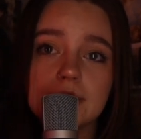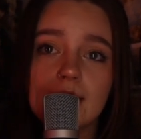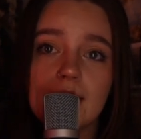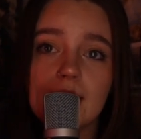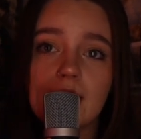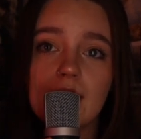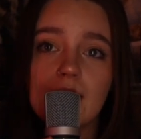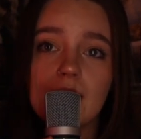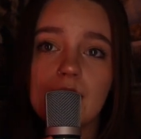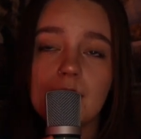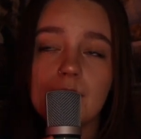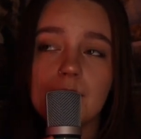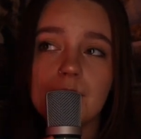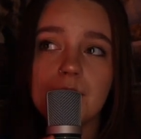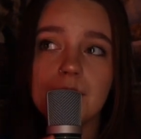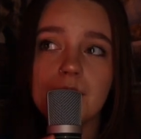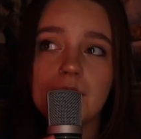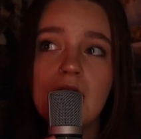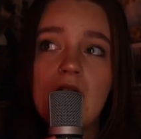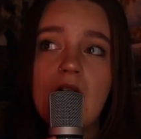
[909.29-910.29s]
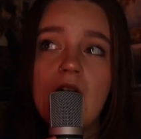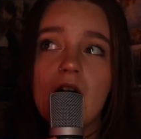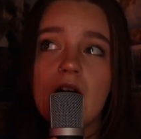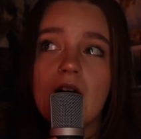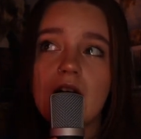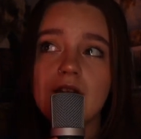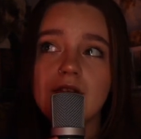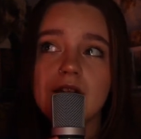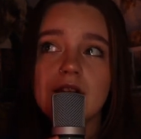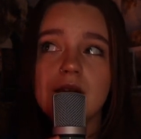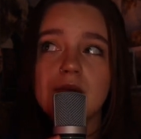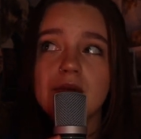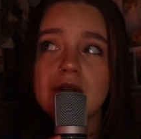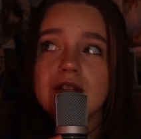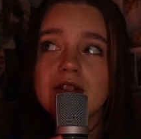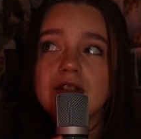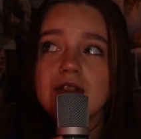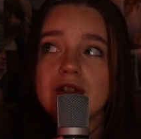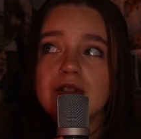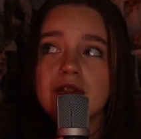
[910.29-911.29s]
I really want to
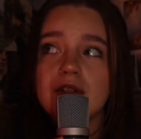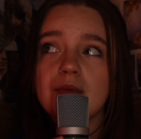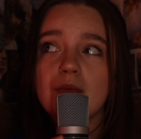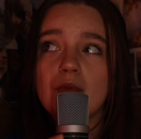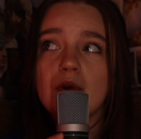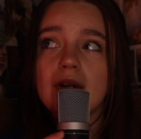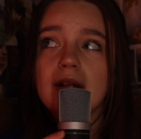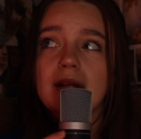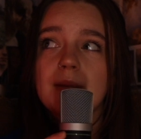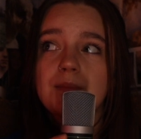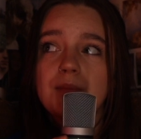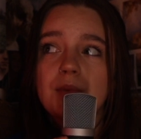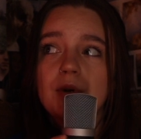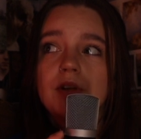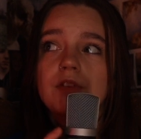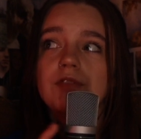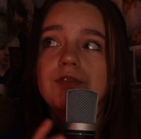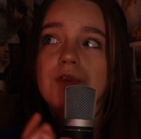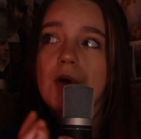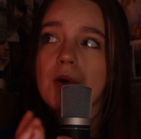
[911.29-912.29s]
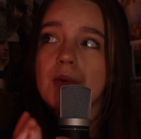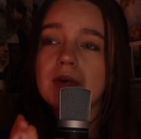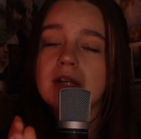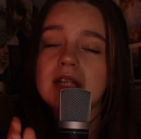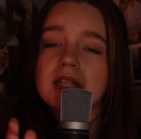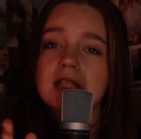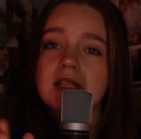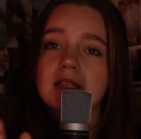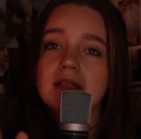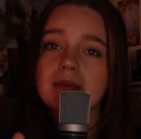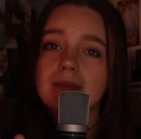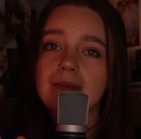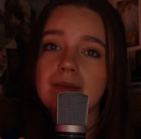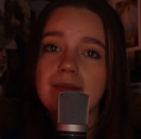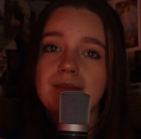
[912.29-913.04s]
start doing more like book focused